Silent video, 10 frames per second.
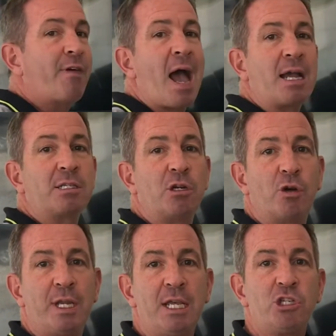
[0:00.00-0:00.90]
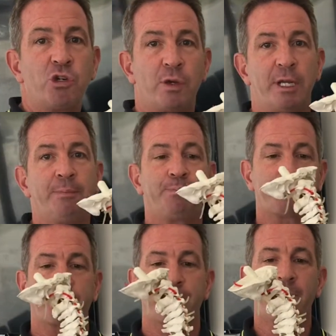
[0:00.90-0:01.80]
of accident or an injury,
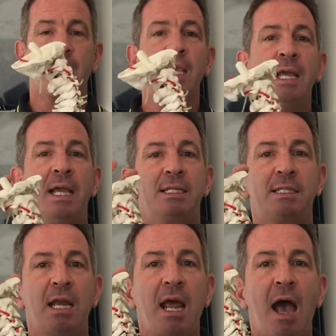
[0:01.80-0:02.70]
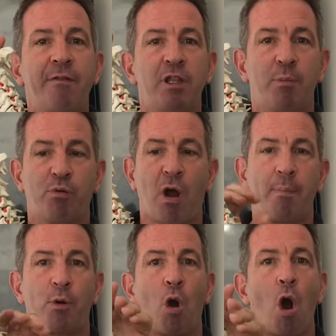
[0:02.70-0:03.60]
instead of having the
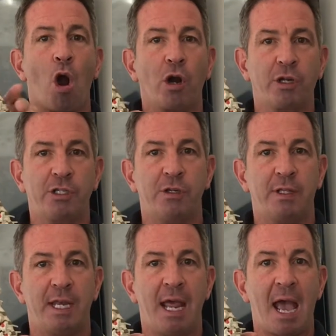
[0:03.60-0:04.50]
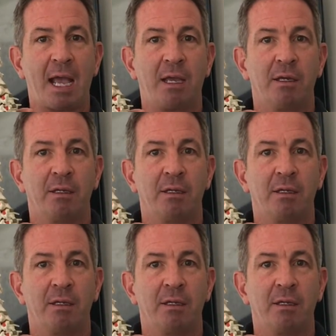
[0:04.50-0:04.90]
proper arc to the neck